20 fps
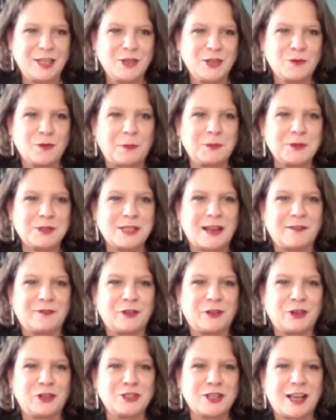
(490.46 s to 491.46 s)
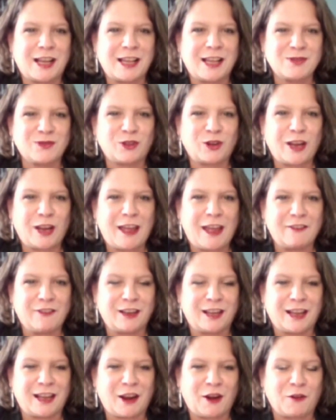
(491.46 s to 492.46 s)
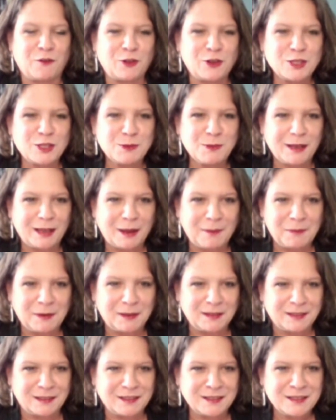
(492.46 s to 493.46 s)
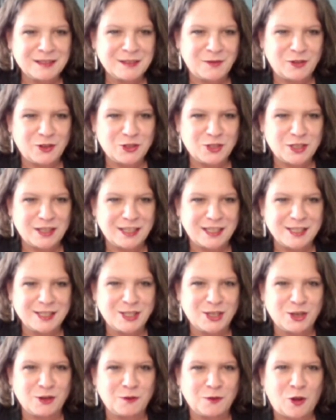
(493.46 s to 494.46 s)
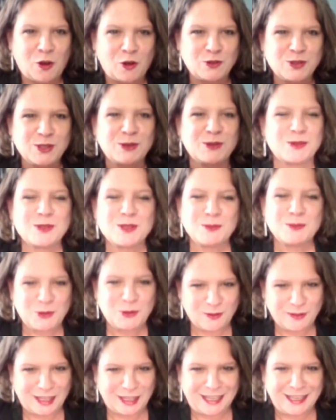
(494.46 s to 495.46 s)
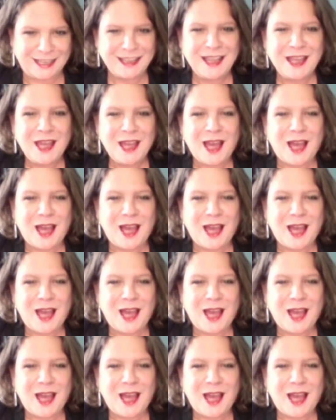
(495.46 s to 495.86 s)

you, Representative Hertaus, for having our first bill up in division this year go so smoothly.